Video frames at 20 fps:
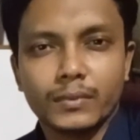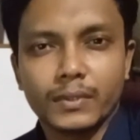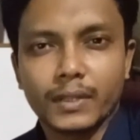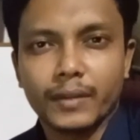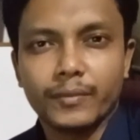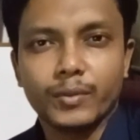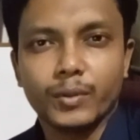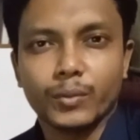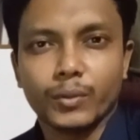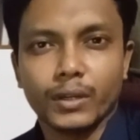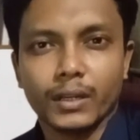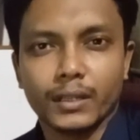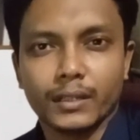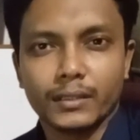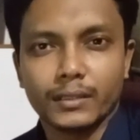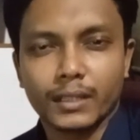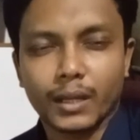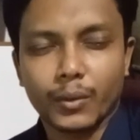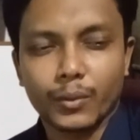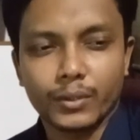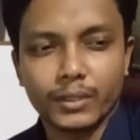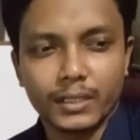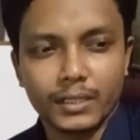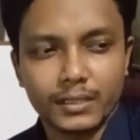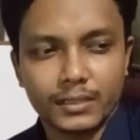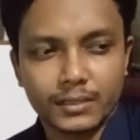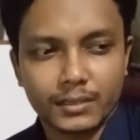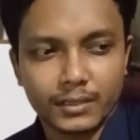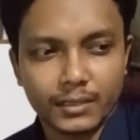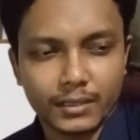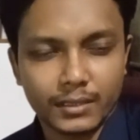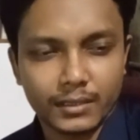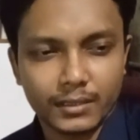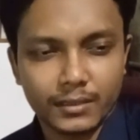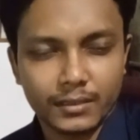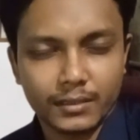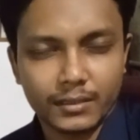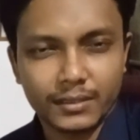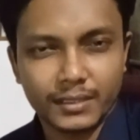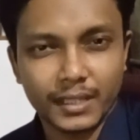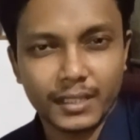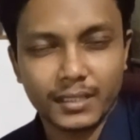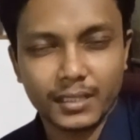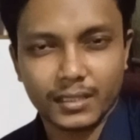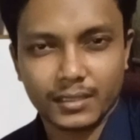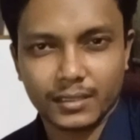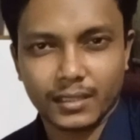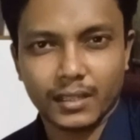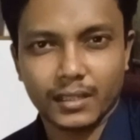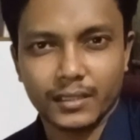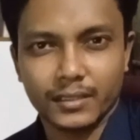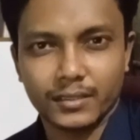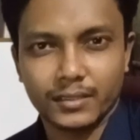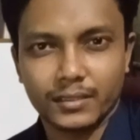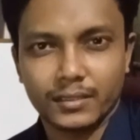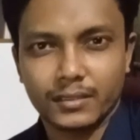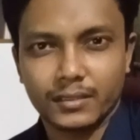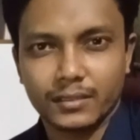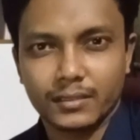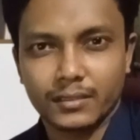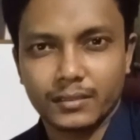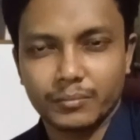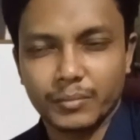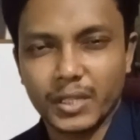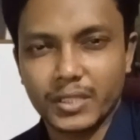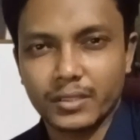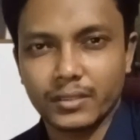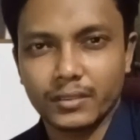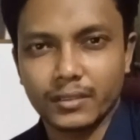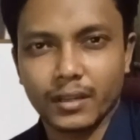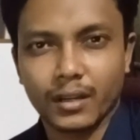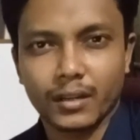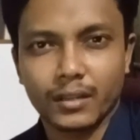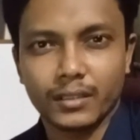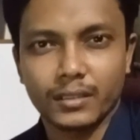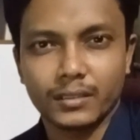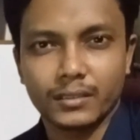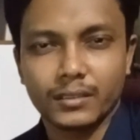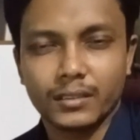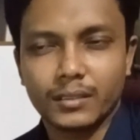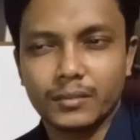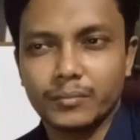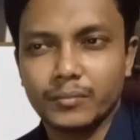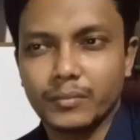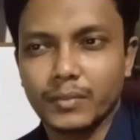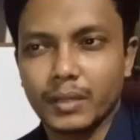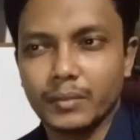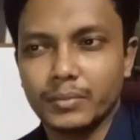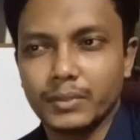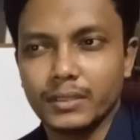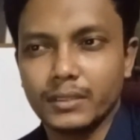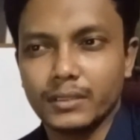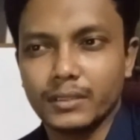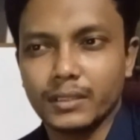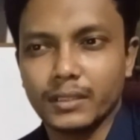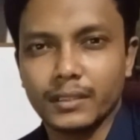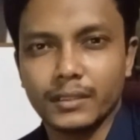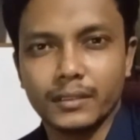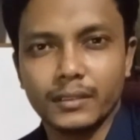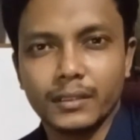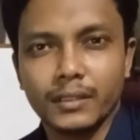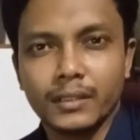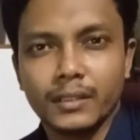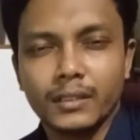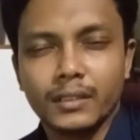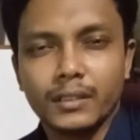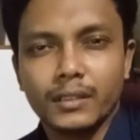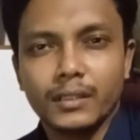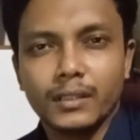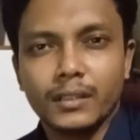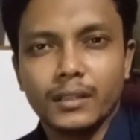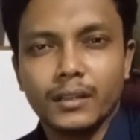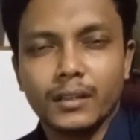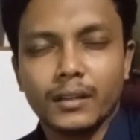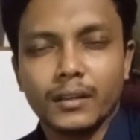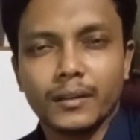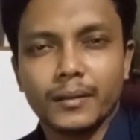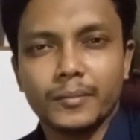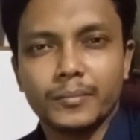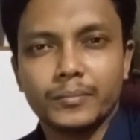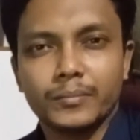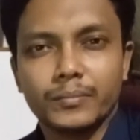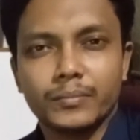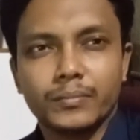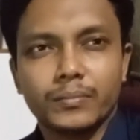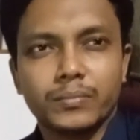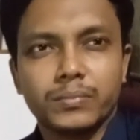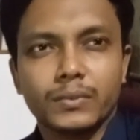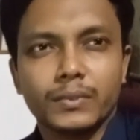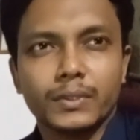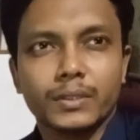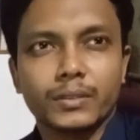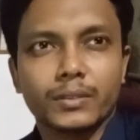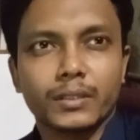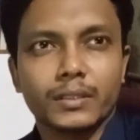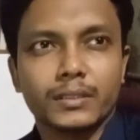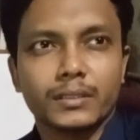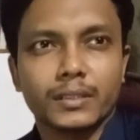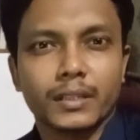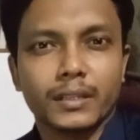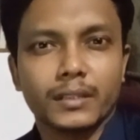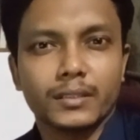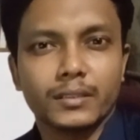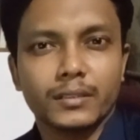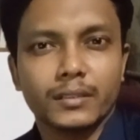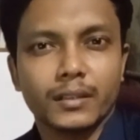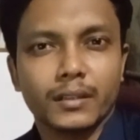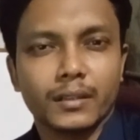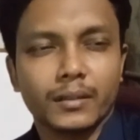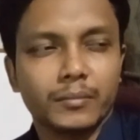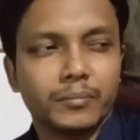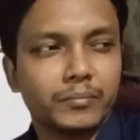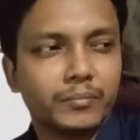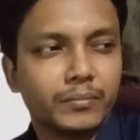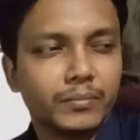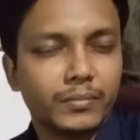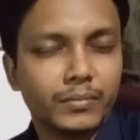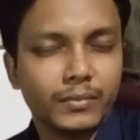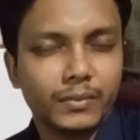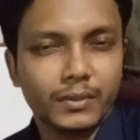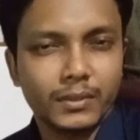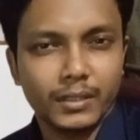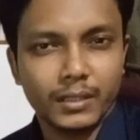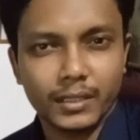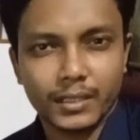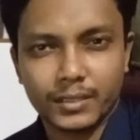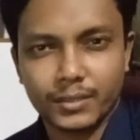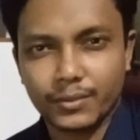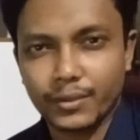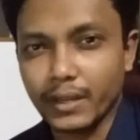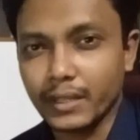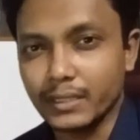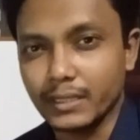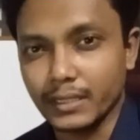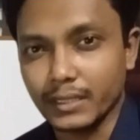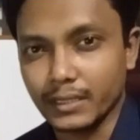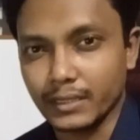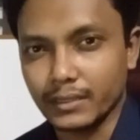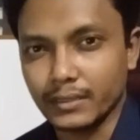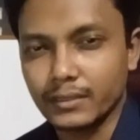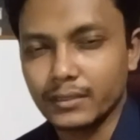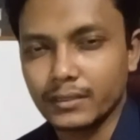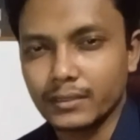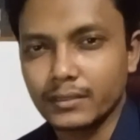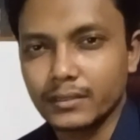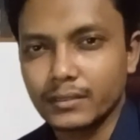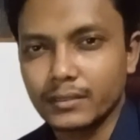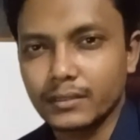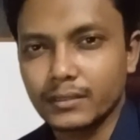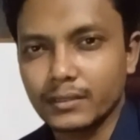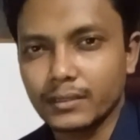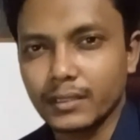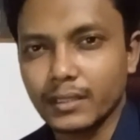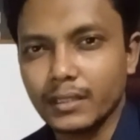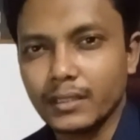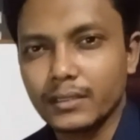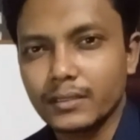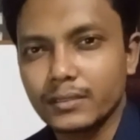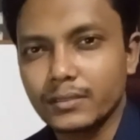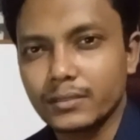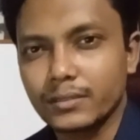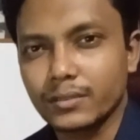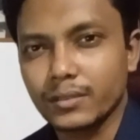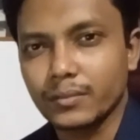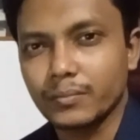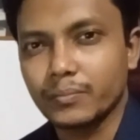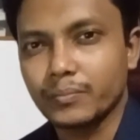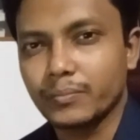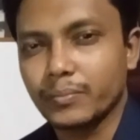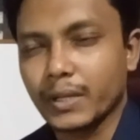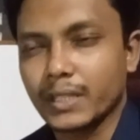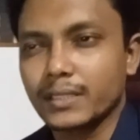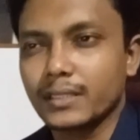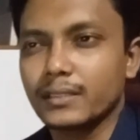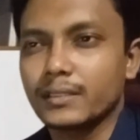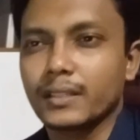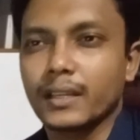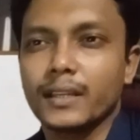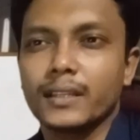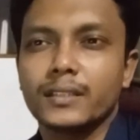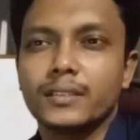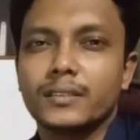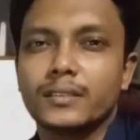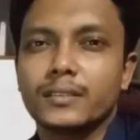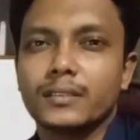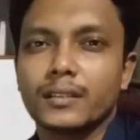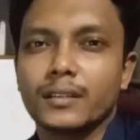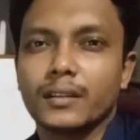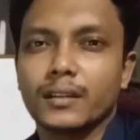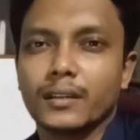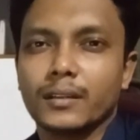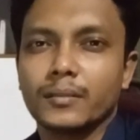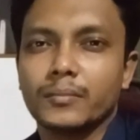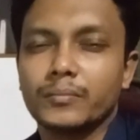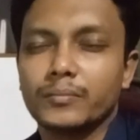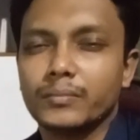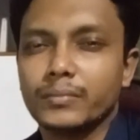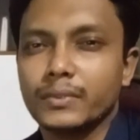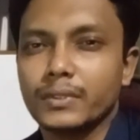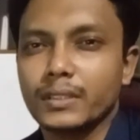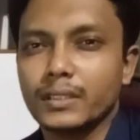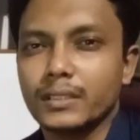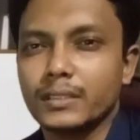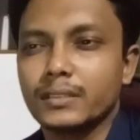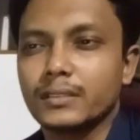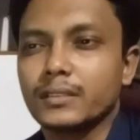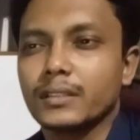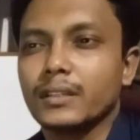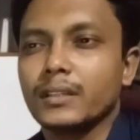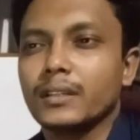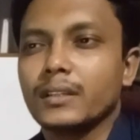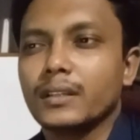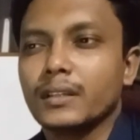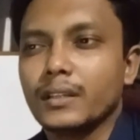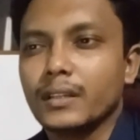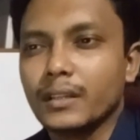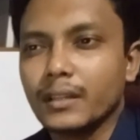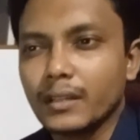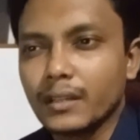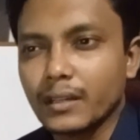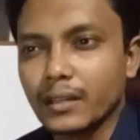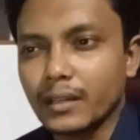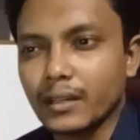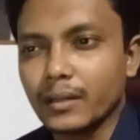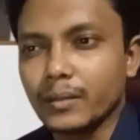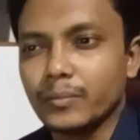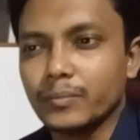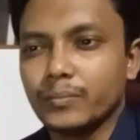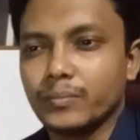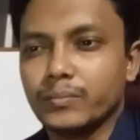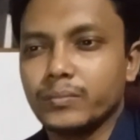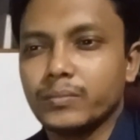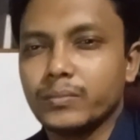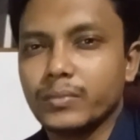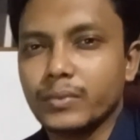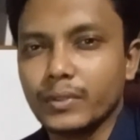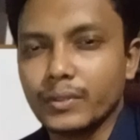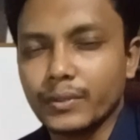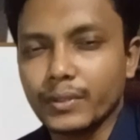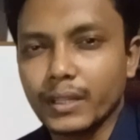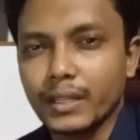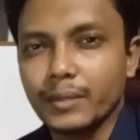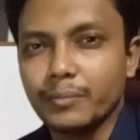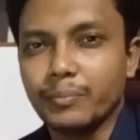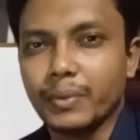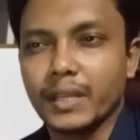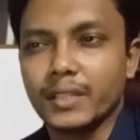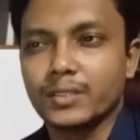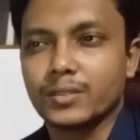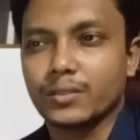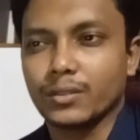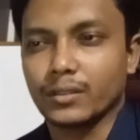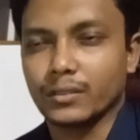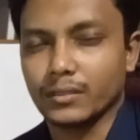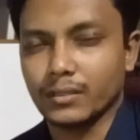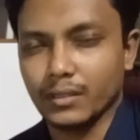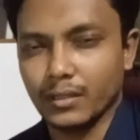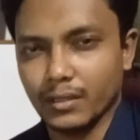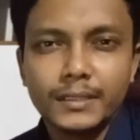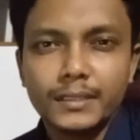everywhere nowadays, in data science, machine learning, and maybe in, uh, you can say, trading. Yeah? So percentage is uh, really based on